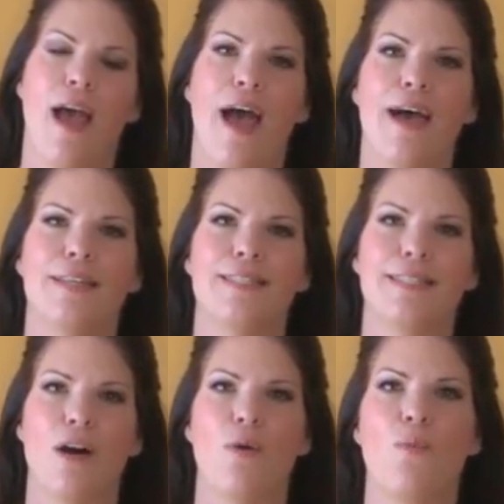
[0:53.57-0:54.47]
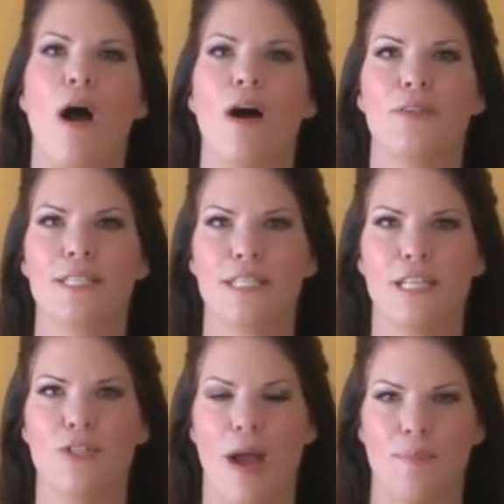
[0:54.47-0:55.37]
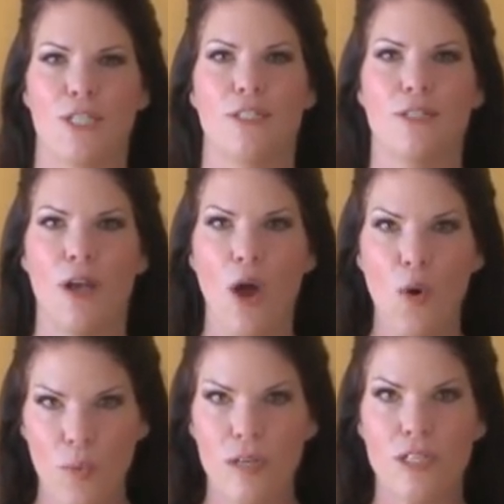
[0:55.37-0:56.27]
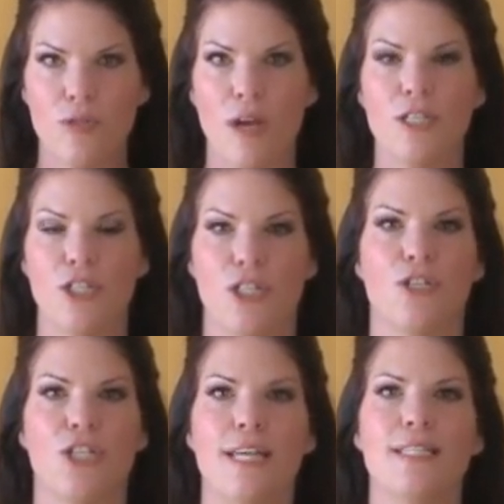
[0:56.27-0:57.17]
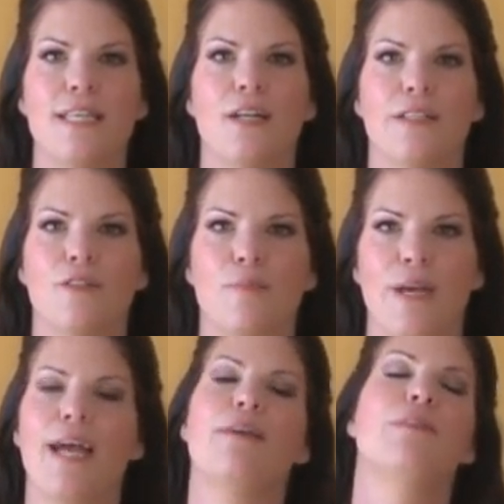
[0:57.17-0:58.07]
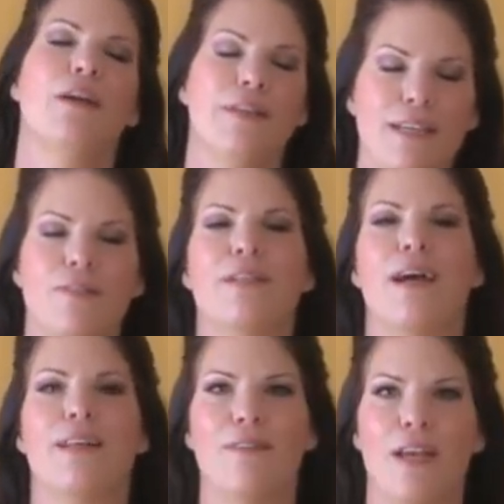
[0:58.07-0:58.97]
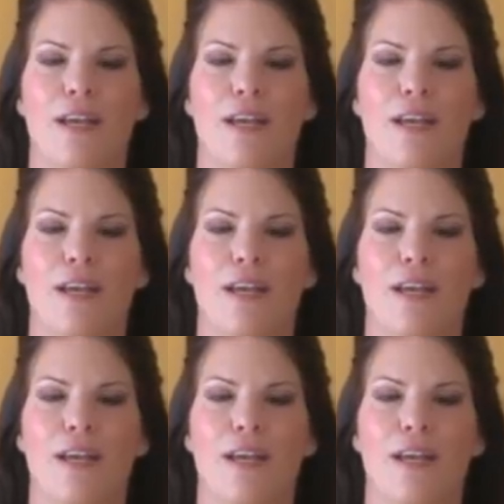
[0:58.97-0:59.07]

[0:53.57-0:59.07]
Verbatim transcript: And so while these contraptions will stretch your chest out a little bit, and they'll even kind of